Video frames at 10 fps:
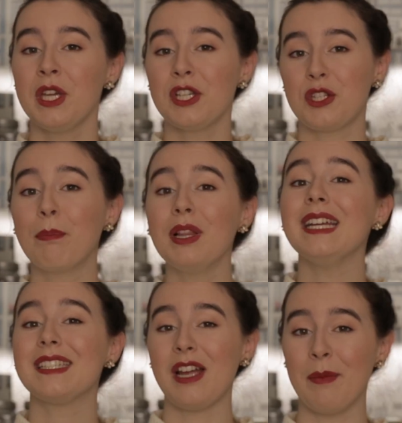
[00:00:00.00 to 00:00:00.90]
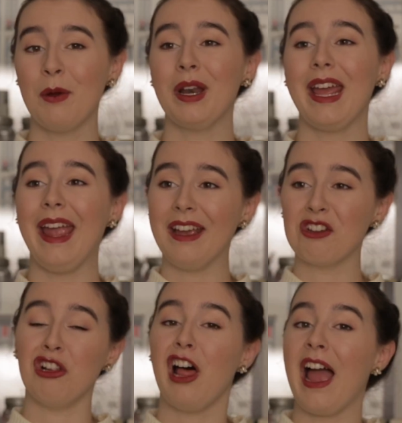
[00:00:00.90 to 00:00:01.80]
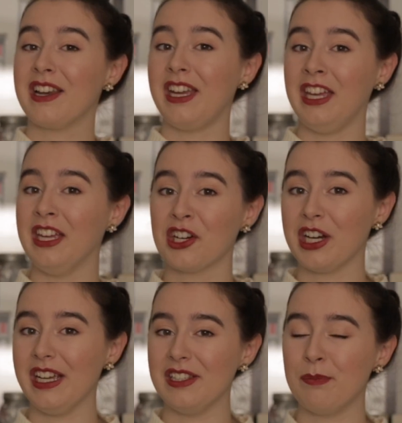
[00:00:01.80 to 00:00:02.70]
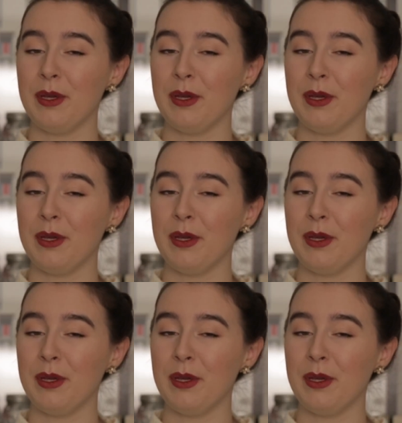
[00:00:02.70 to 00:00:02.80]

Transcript: So please tell me what a galactic year is,